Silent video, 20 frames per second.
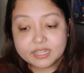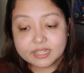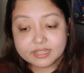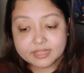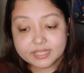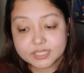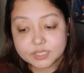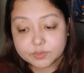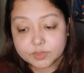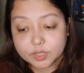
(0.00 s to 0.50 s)

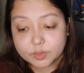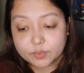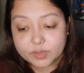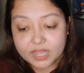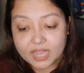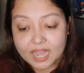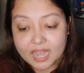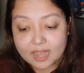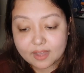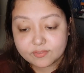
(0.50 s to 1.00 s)
This one we
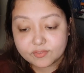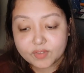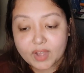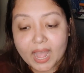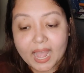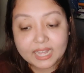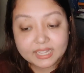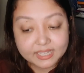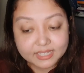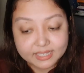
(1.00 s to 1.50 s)
have
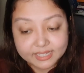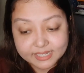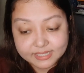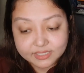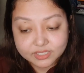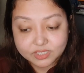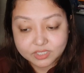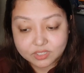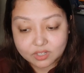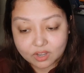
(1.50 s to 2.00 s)
Adelaide
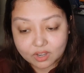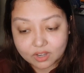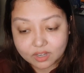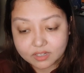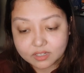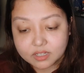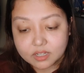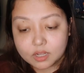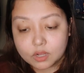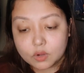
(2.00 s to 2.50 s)

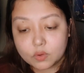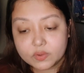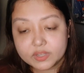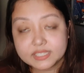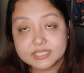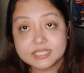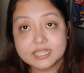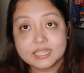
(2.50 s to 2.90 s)
Song, who is